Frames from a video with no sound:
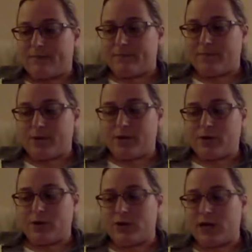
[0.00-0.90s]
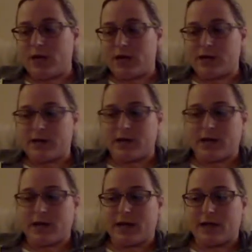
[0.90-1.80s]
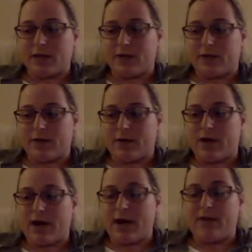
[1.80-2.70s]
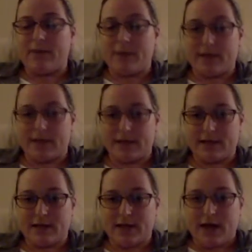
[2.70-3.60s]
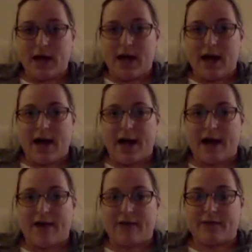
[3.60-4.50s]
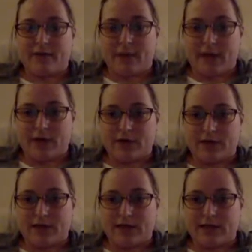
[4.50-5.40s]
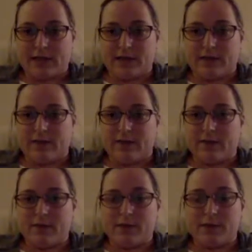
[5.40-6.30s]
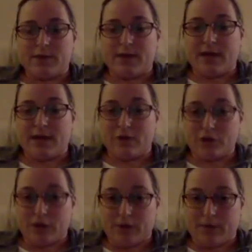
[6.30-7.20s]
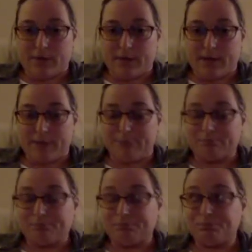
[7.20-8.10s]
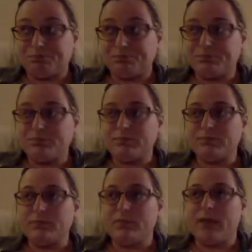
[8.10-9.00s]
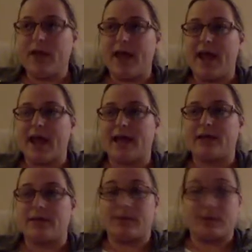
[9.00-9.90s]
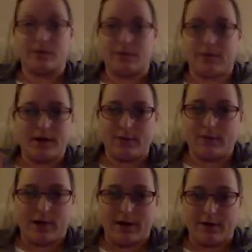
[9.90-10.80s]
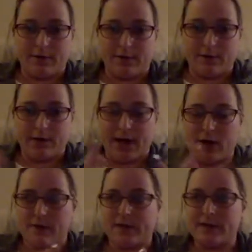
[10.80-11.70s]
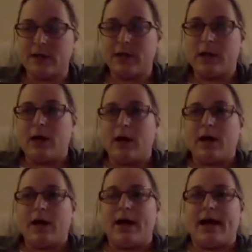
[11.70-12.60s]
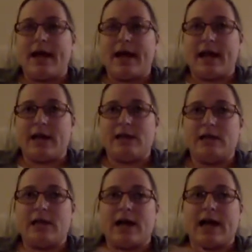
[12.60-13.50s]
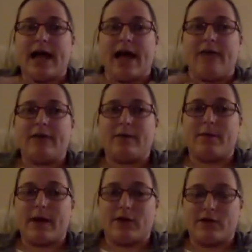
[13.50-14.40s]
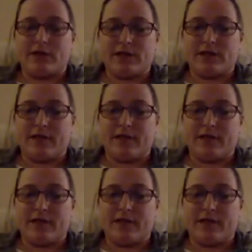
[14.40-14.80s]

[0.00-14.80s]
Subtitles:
but you can use like a Constant Contact or whatever. I have a mailing list. I have the email addresses of everybody who has ever shopped for me, and because they're available right in your back office. And I have the email addresses of